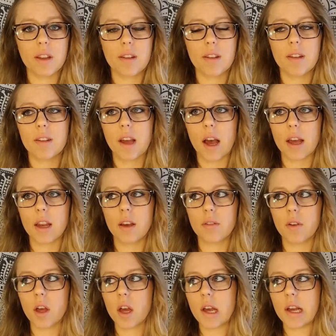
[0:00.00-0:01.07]
These
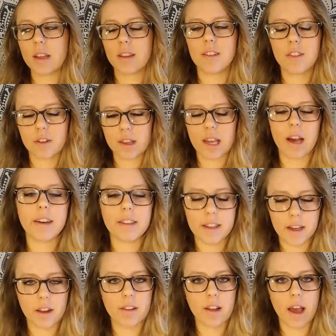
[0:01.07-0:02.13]
are the
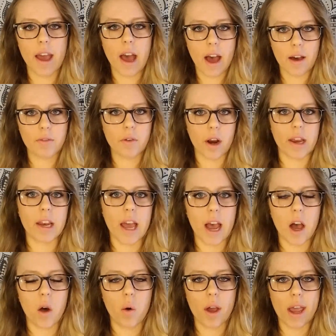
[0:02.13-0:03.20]
ideas I have right
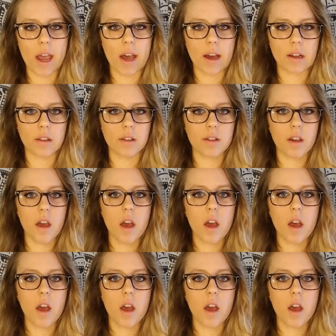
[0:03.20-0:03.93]
now, and